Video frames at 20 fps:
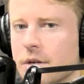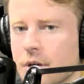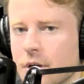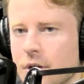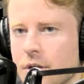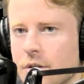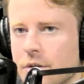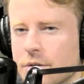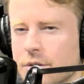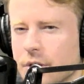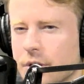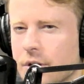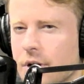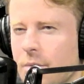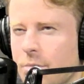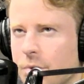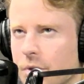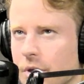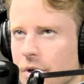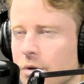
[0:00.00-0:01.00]
there's a
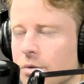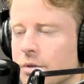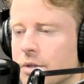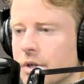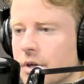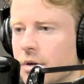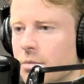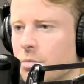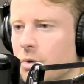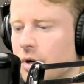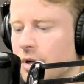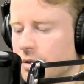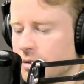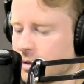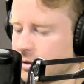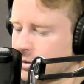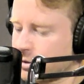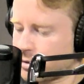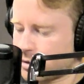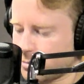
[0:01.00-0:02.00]
couple of hotel brands, like
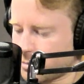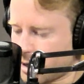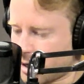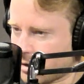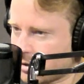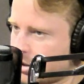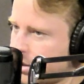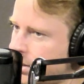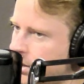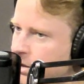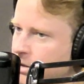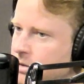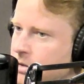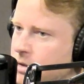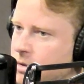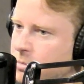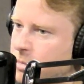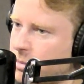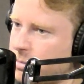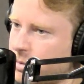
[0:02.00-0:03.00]
there's some Holiday Inns that
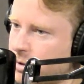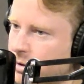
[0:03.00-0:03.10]
have been built